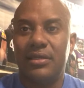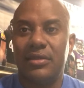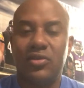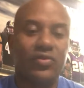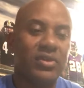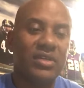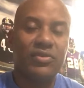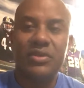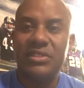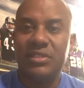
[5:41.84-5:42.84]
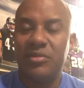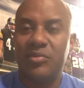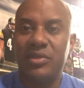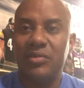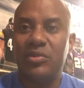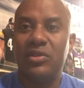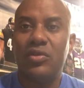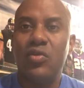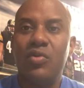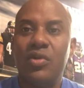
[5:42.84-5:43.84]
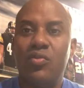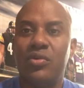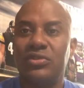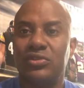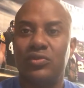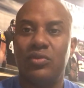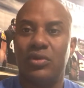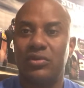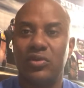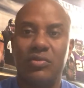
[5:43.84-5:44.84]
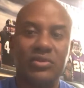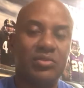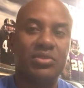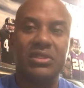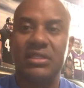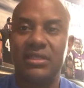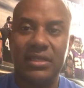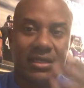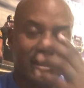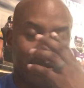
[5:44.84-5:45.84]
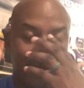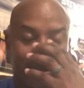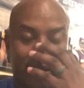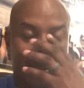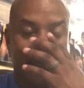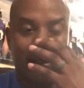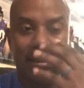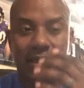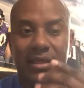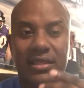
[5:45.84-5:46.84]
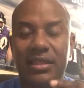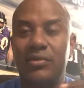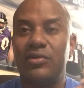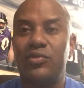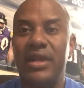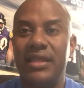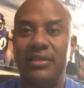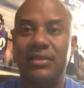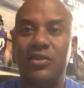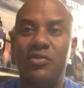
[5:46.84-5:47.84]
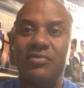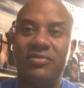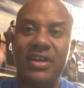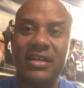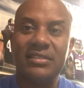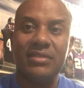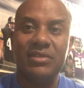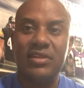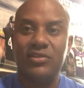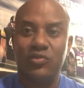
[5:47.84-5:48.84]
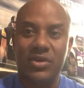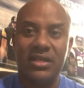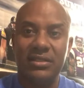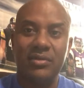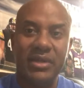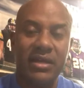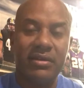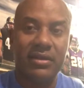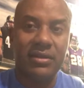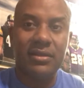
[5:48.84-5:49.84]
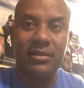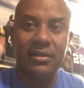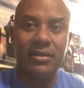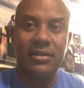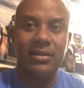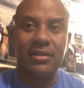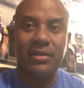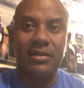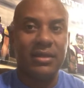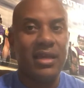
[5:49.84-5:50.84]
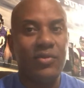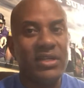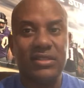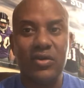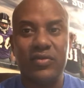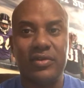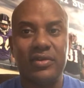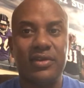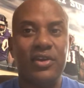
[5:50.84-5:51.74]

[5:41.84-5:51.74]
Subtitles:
You know, for whatever reason it may be. But no one wants to work. No one wants to put anything in. And they would rather go and find something else while they're married. Not when it's over.